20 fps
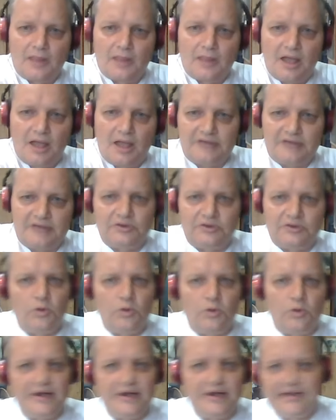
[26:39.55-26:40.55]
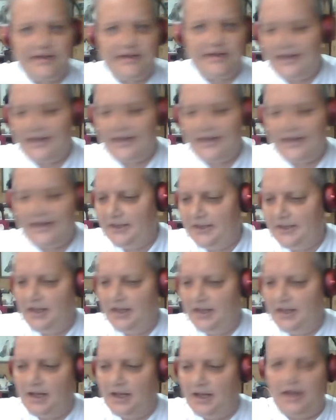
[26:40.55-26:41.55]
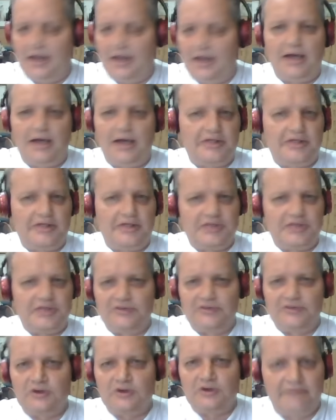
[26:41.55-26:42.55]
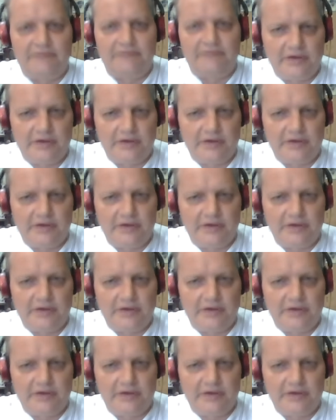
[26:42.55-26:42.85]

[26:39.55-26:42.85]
Until one day, uh, things got very